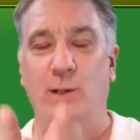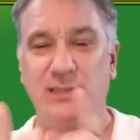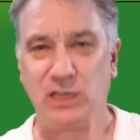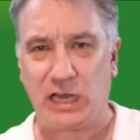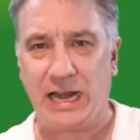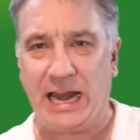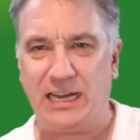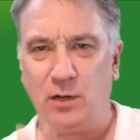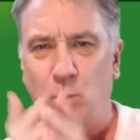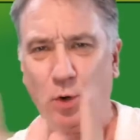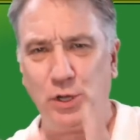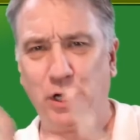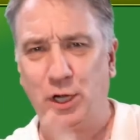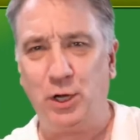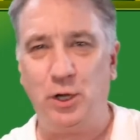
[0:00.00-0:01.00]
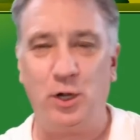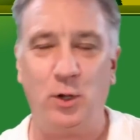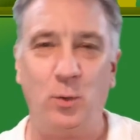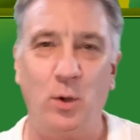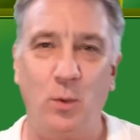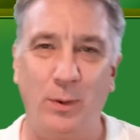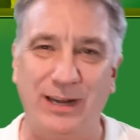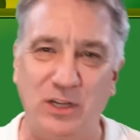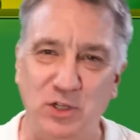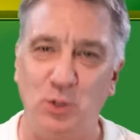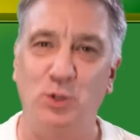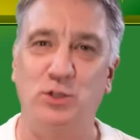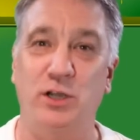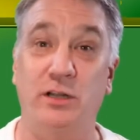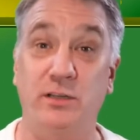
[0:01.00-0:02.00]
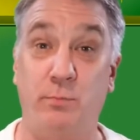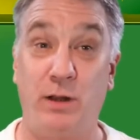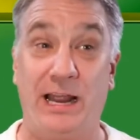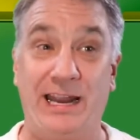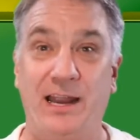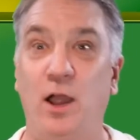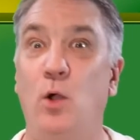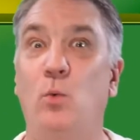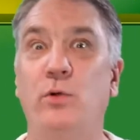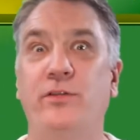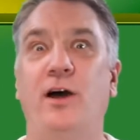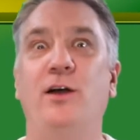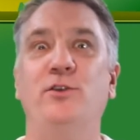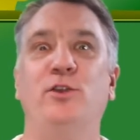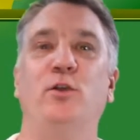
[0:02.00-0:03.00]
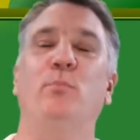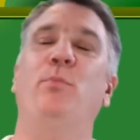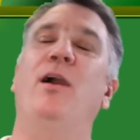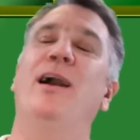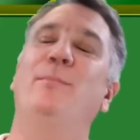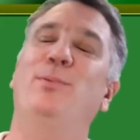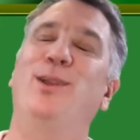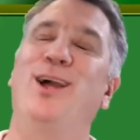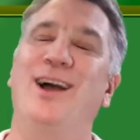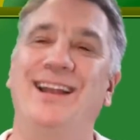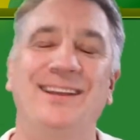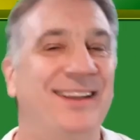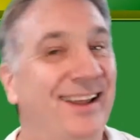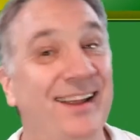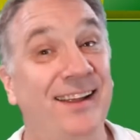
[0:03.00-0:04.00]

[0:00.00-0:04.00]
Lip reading: As a Canadian, what are you going to do when it's your turn to play with our new pipeline?